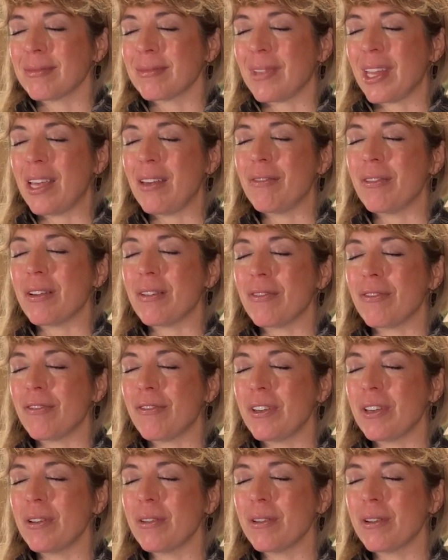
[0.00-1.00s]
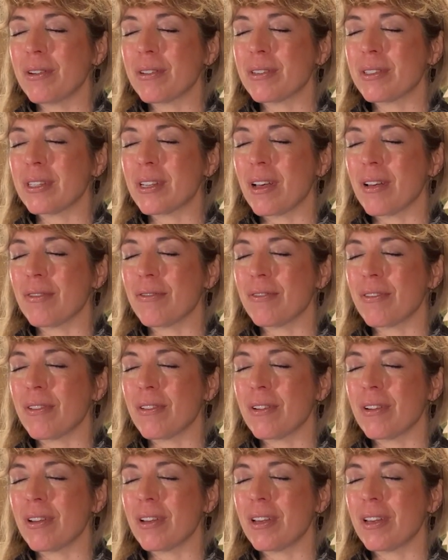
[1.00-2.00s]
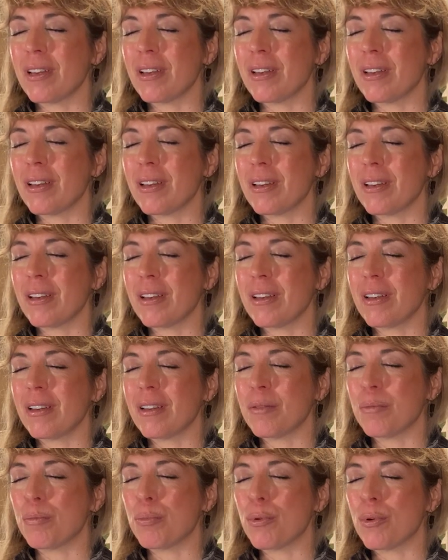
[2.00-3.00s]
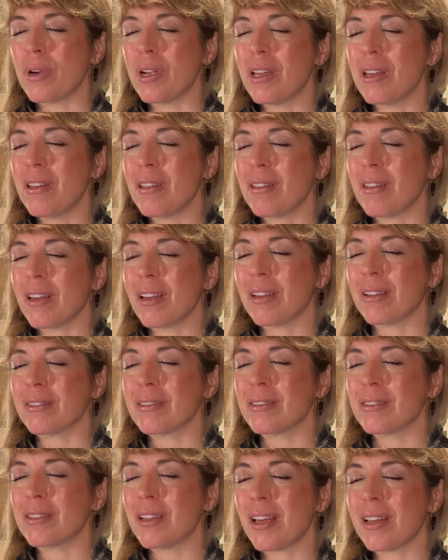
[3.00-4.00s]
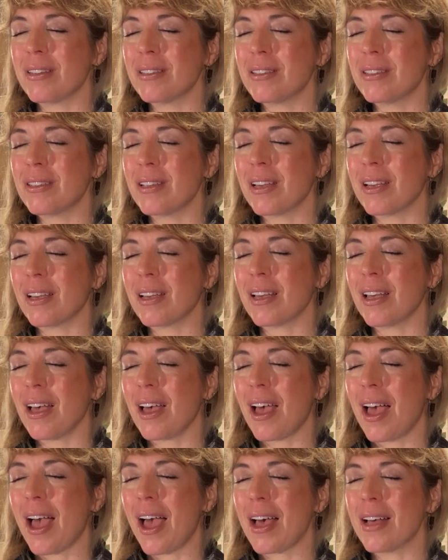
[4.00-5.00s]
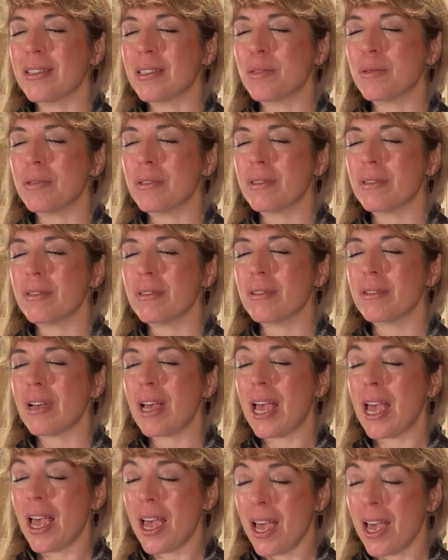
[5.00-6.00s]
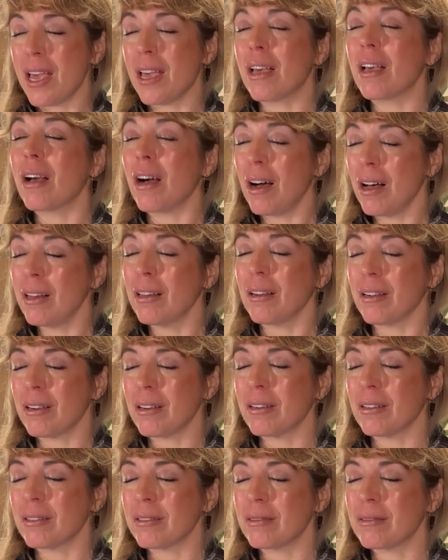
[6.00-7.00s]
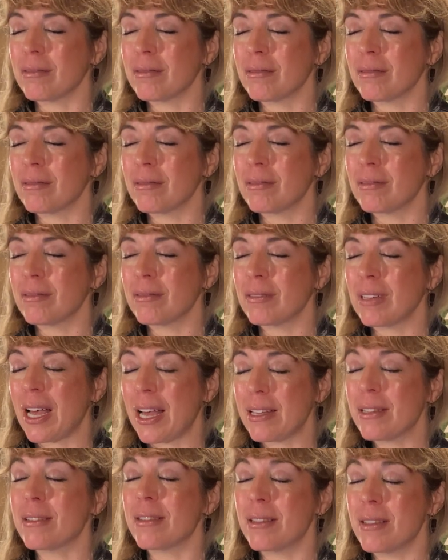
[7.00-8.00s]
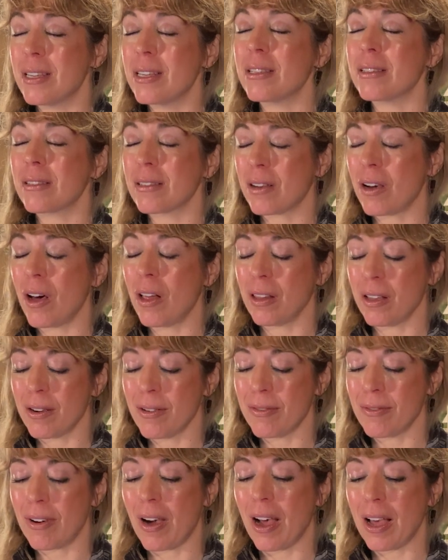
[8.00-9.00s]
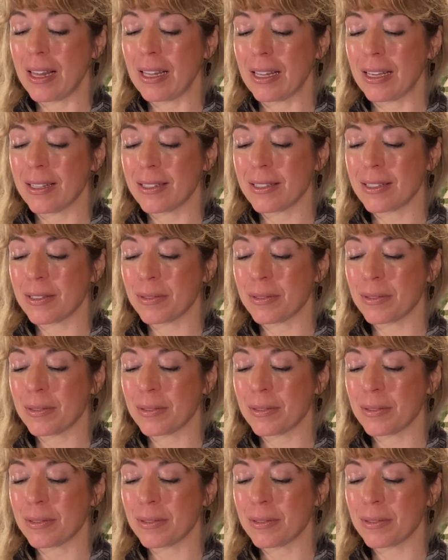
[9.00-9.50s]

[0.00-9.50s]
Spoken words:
Even feel yourself breathing, sensing as a color, as this color, violet.